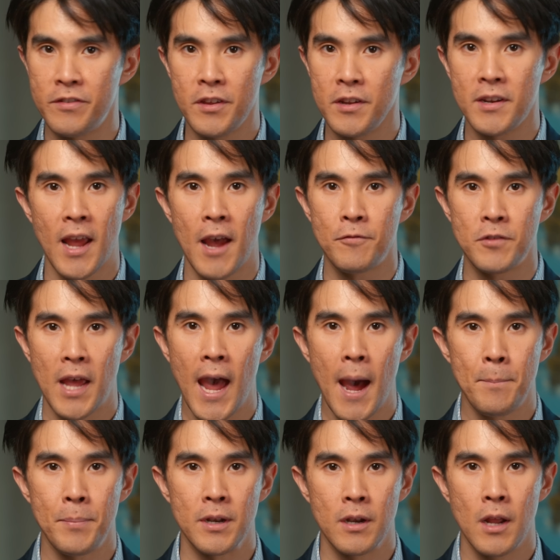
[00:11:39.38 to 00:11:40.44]
didn't have to
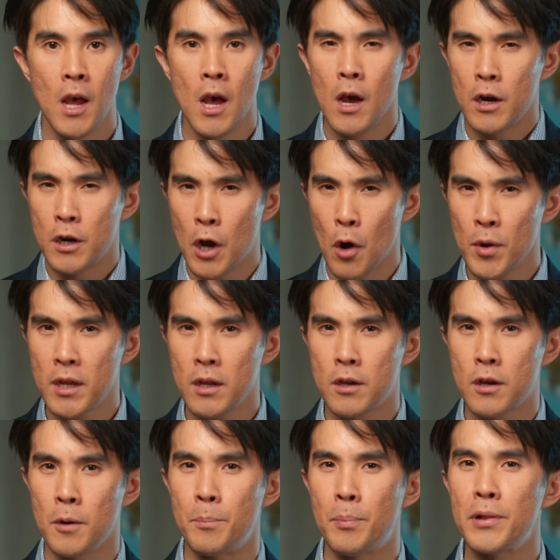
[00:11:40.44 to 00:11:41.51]
happen. Going
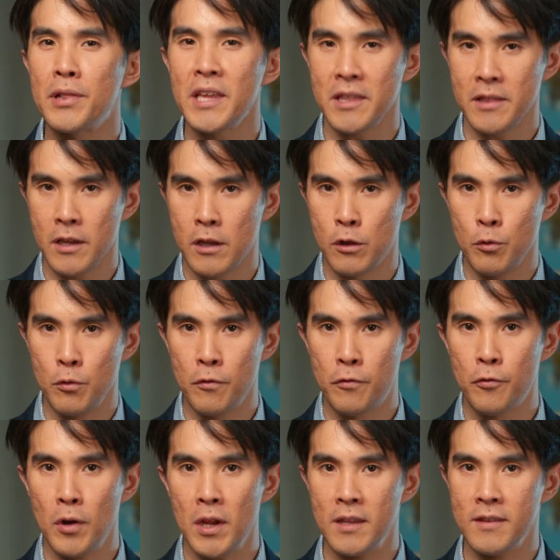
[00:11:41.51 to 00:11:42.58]
completely gluten
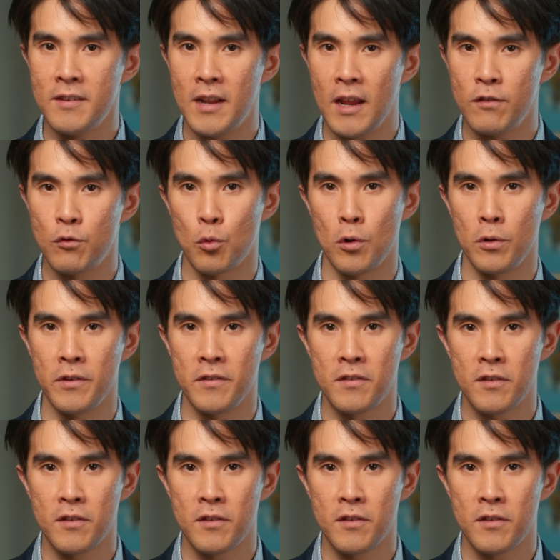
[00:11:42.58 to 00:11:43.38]
free in today's world is